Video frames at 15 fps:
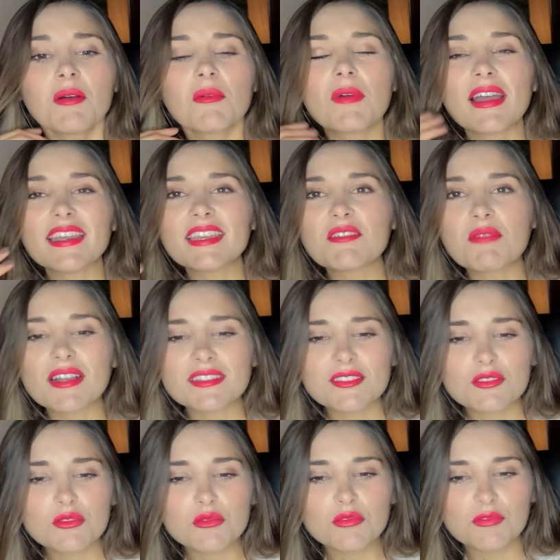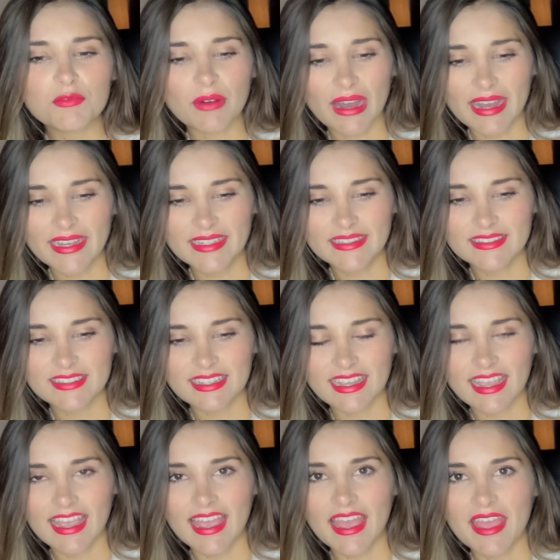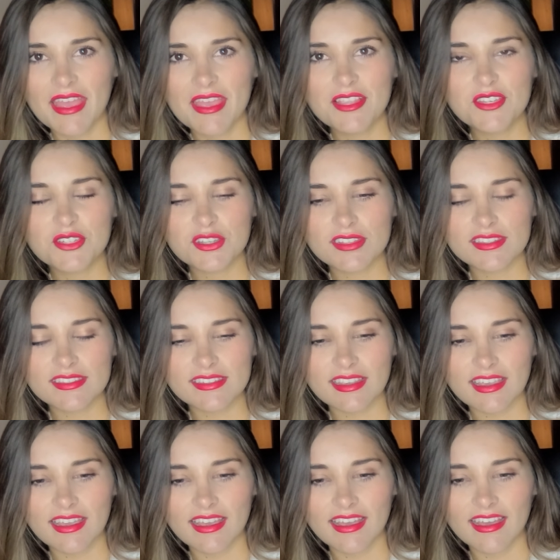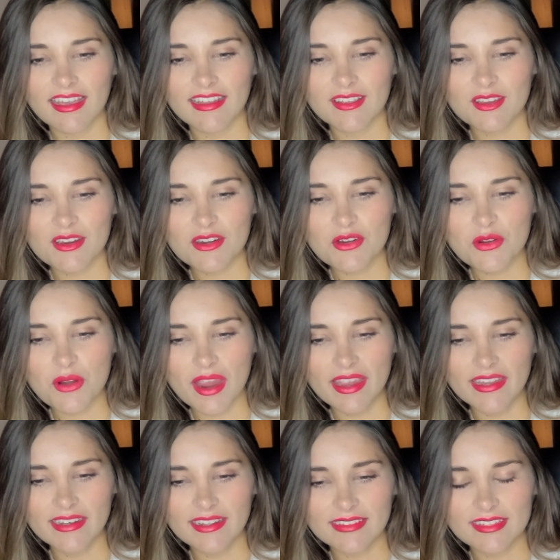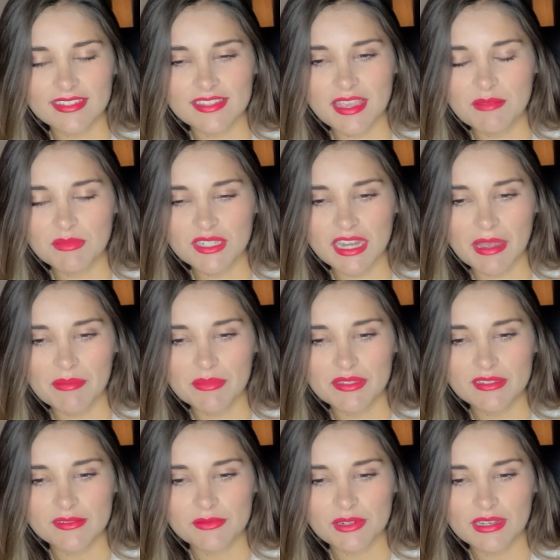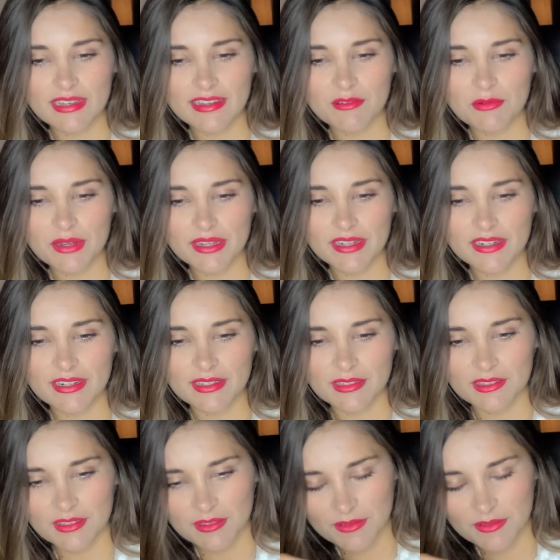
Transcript: where he wants to fight and just crying at the same time is really weird.